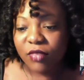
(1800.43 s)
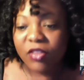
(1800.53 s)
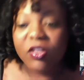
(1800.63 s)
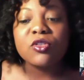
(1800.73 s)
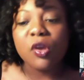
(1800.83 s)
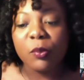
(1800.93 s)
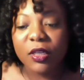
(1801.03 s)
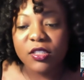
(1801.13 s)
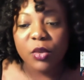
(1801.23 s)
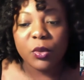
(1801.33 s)
there's so
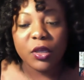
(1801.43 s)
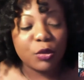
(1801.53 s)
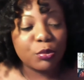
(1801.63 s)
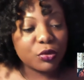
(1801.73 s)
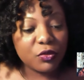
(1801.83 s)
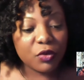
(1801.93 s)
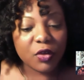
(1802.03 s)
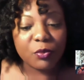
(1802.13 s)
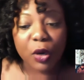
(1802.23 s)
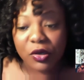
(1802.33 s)
much that we can improve
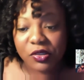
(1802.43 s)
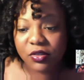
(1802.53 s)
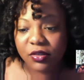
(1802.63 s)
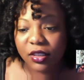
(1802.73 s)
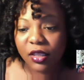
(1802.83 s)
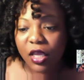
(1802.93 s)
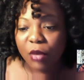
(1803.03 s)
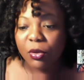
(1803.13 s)
on personally,